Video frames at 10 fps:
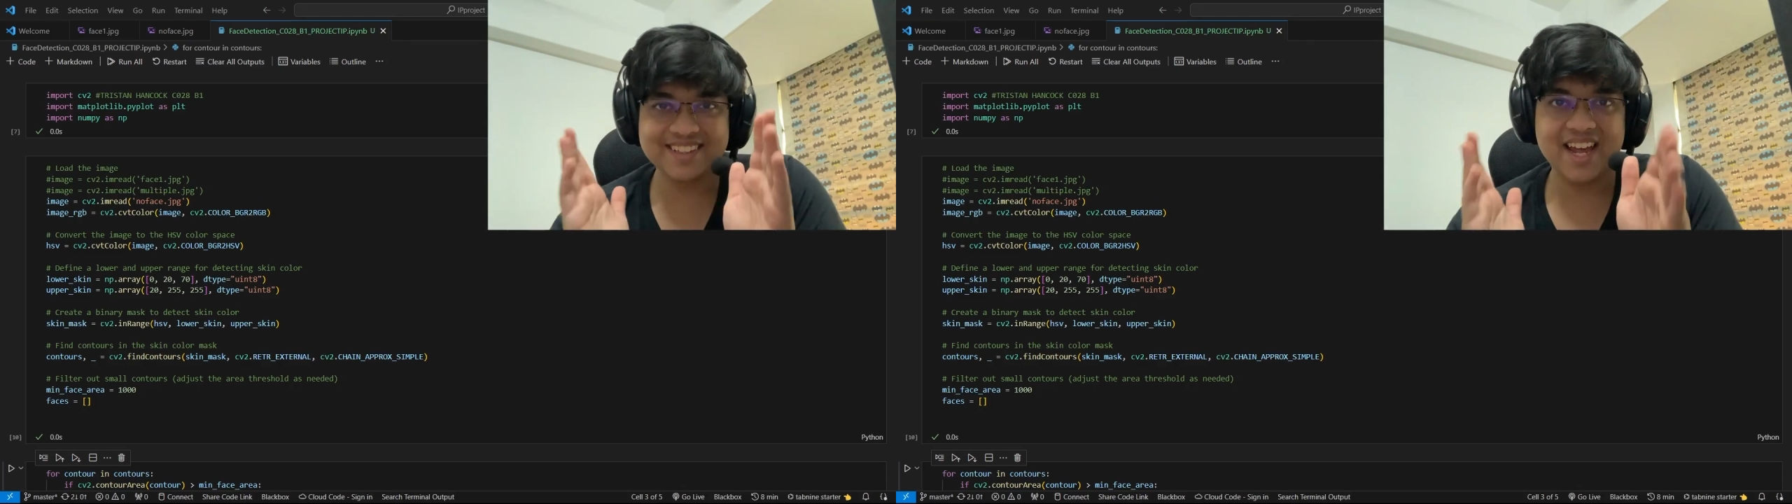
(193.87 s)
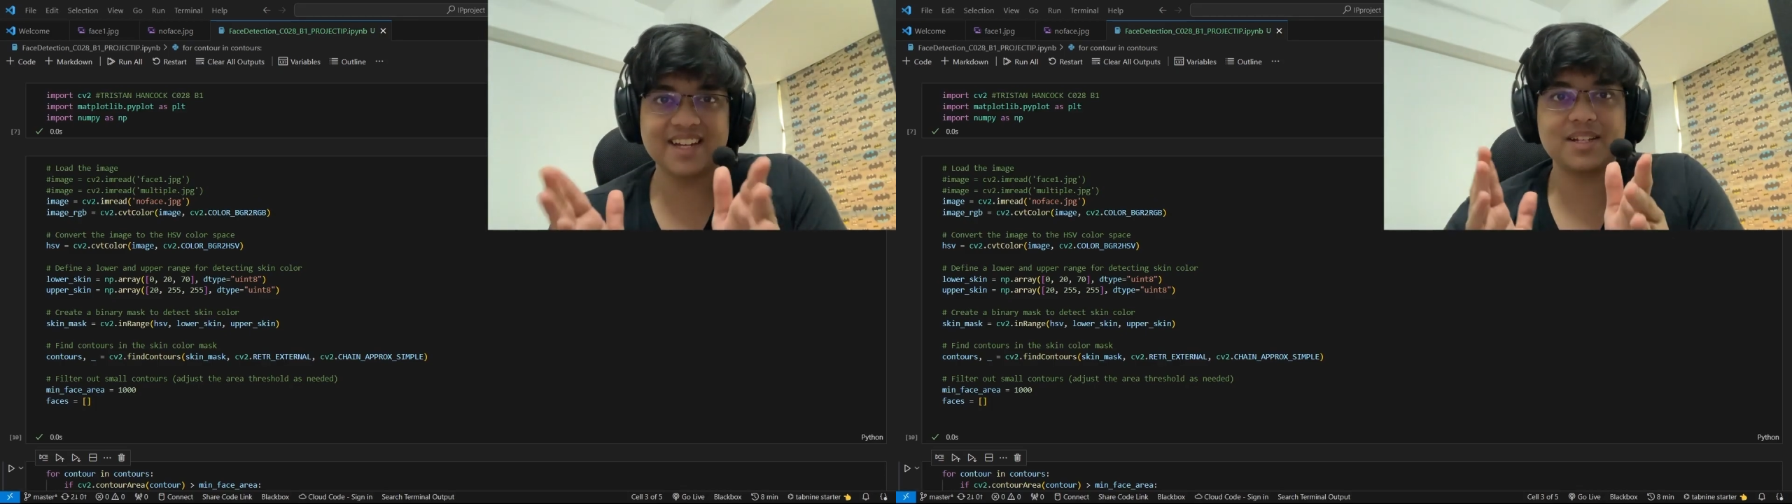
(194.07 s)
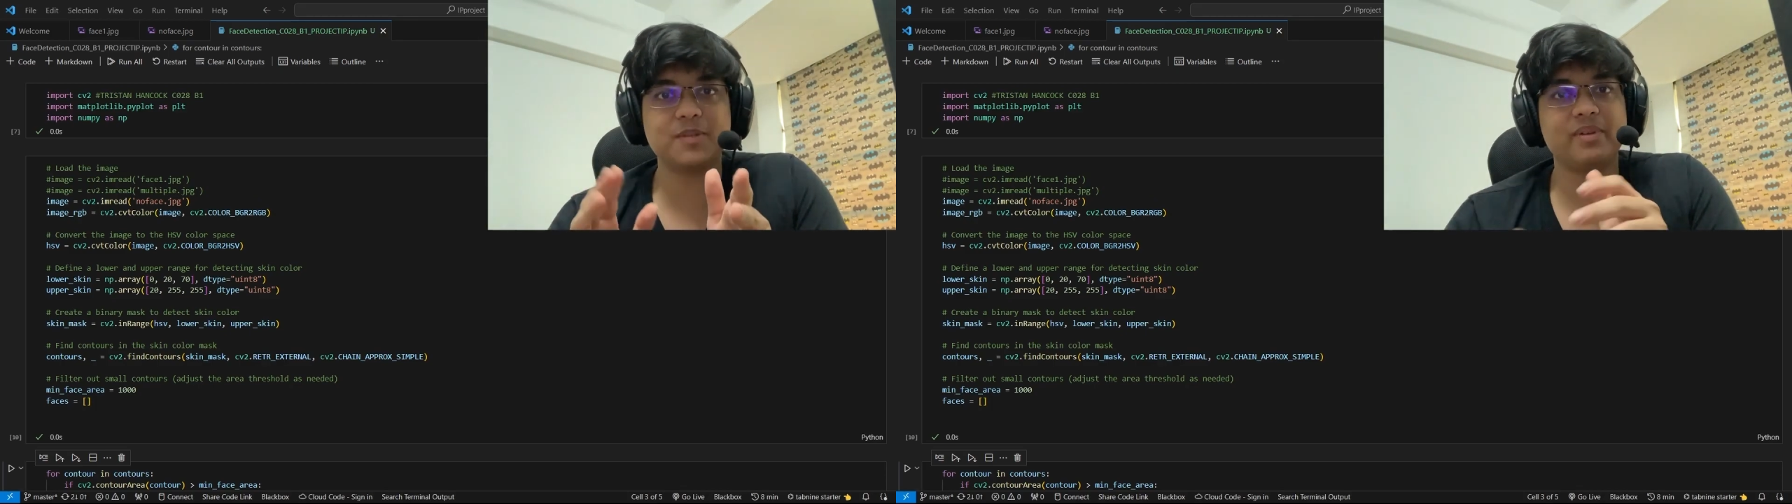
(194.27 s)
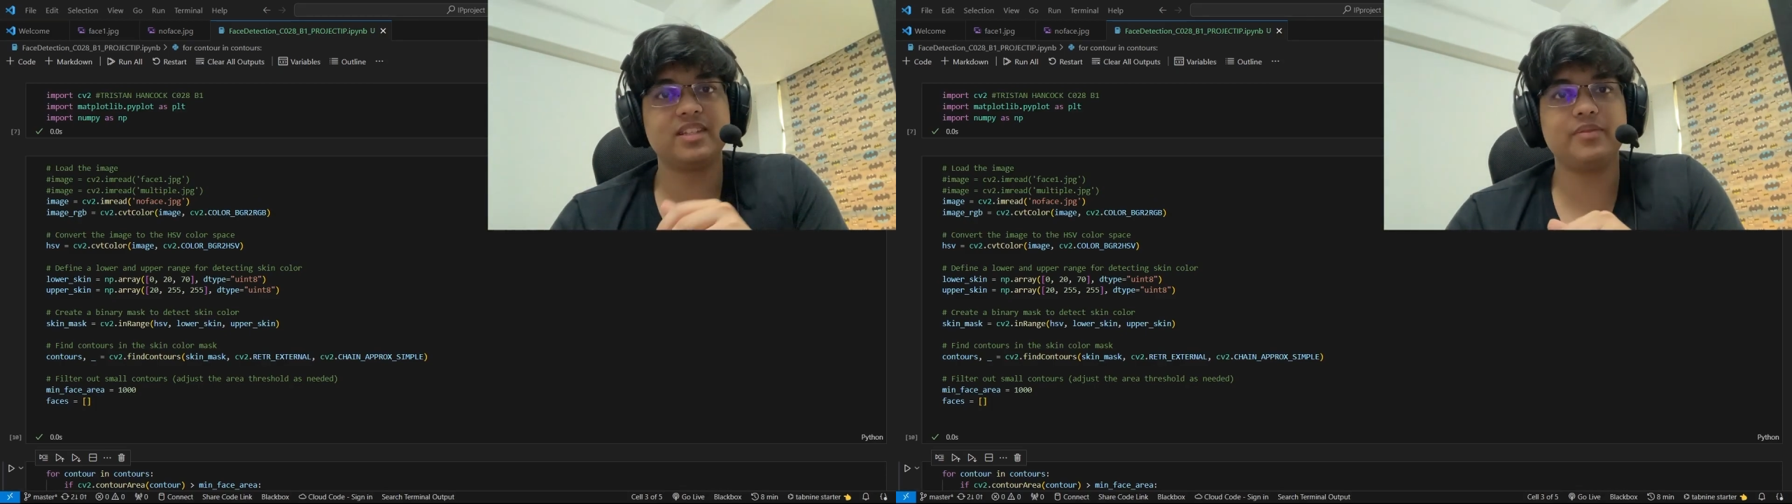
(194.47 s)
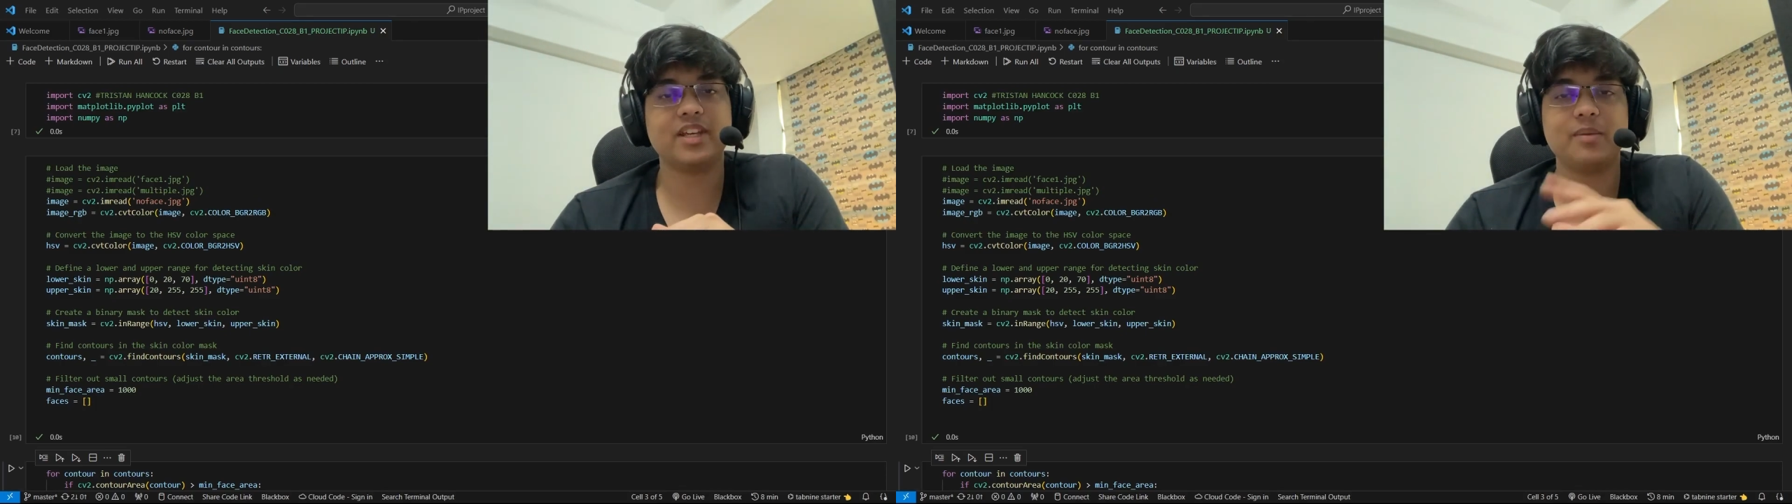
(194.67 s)
that
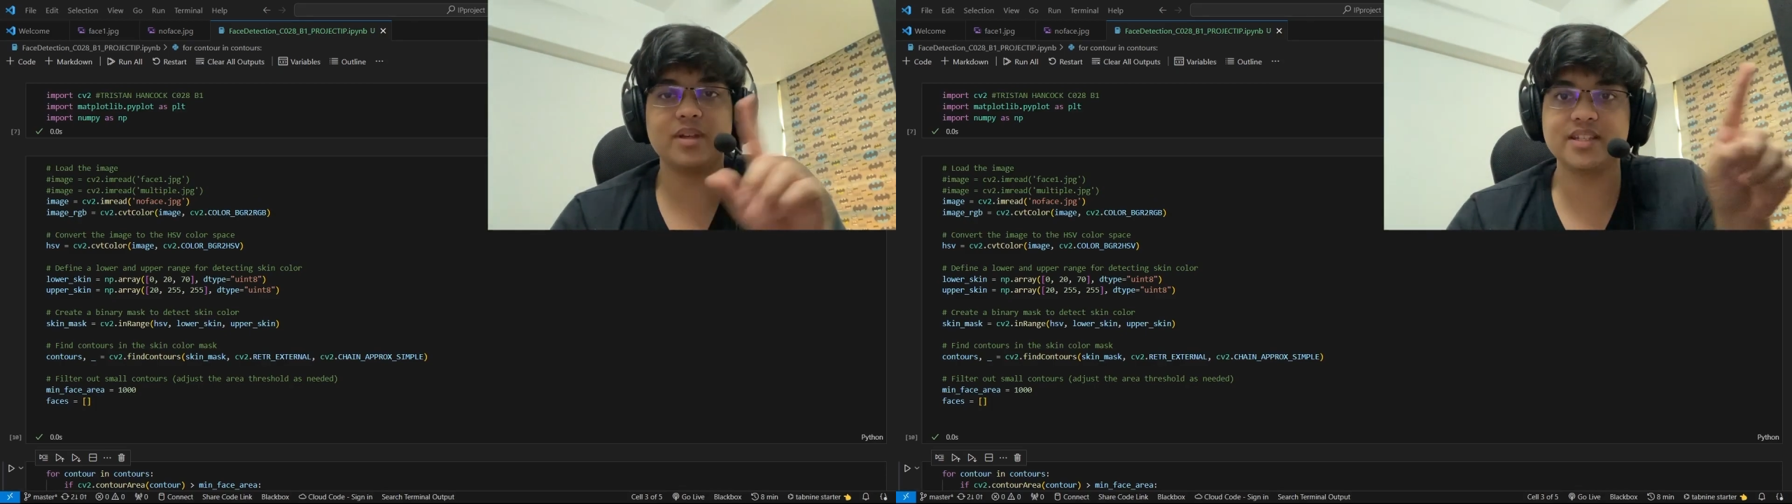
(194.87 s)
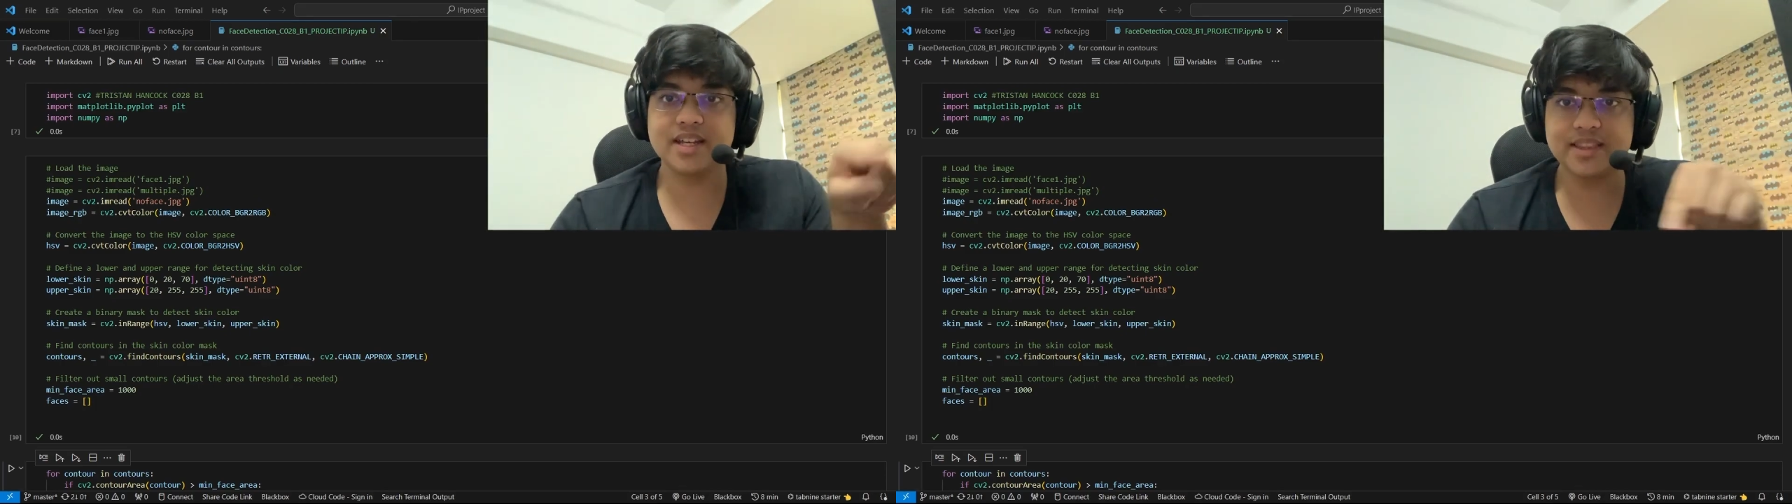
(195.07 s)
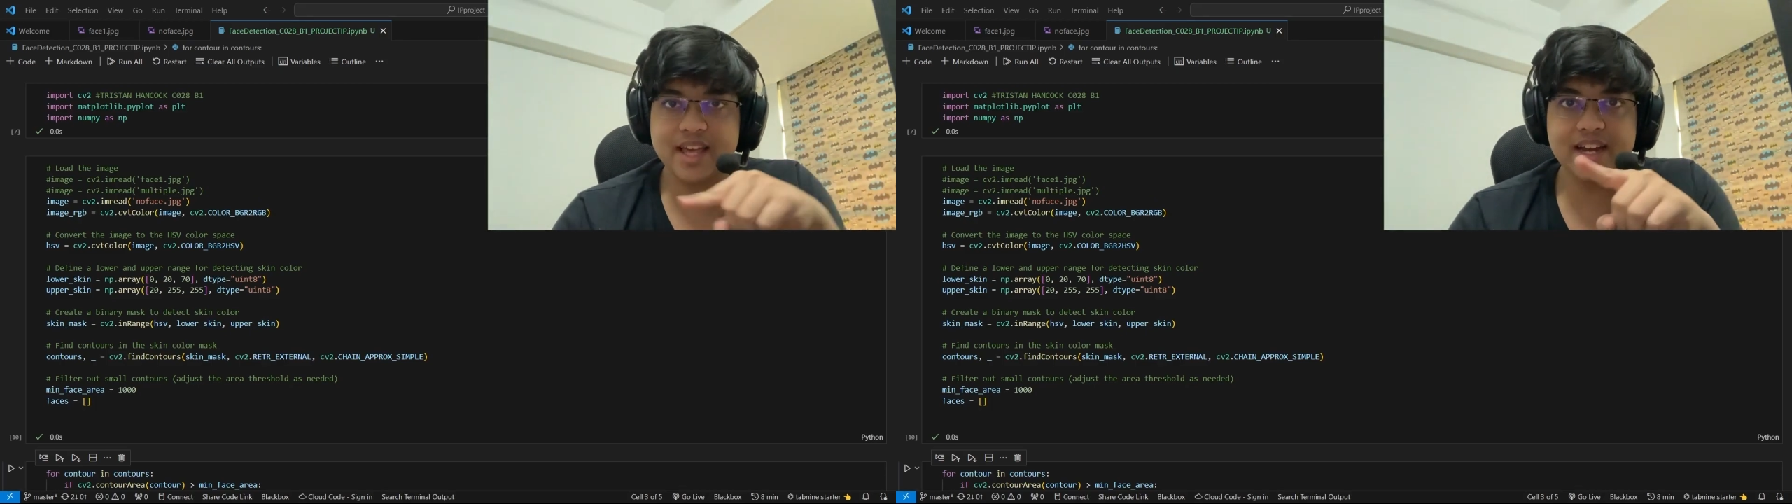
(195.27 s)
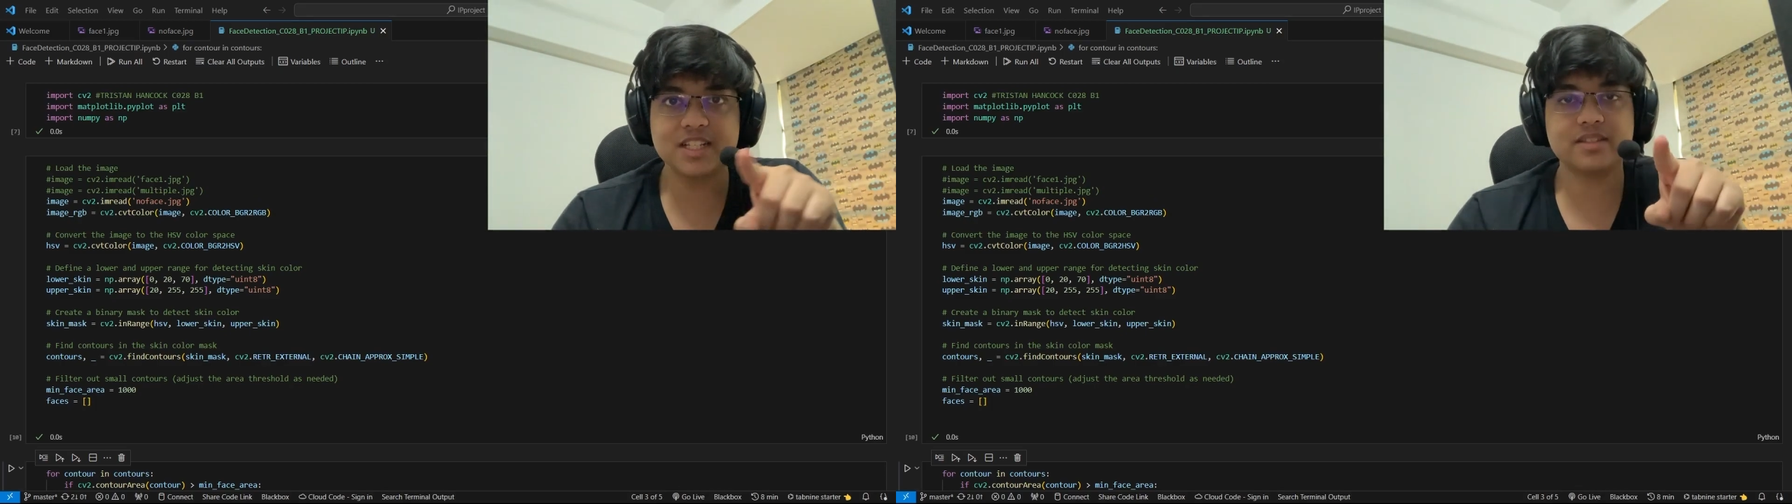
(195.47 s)
specific image in that